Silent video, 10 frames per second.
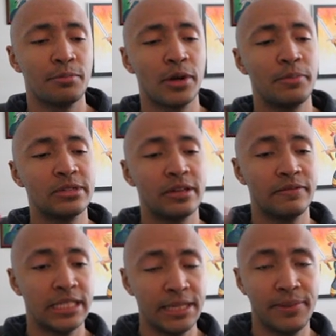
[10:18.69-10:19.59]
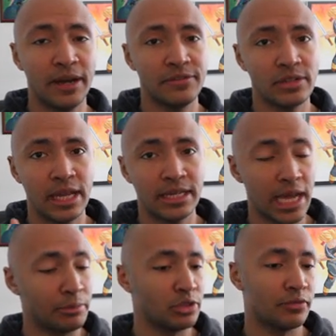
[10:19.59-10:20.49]
purpose of debuffs and
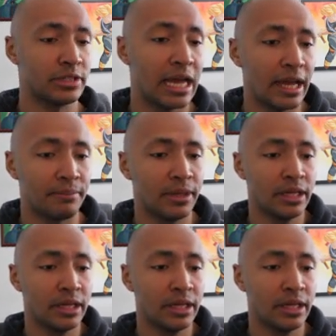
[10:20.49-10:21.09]
damage over time.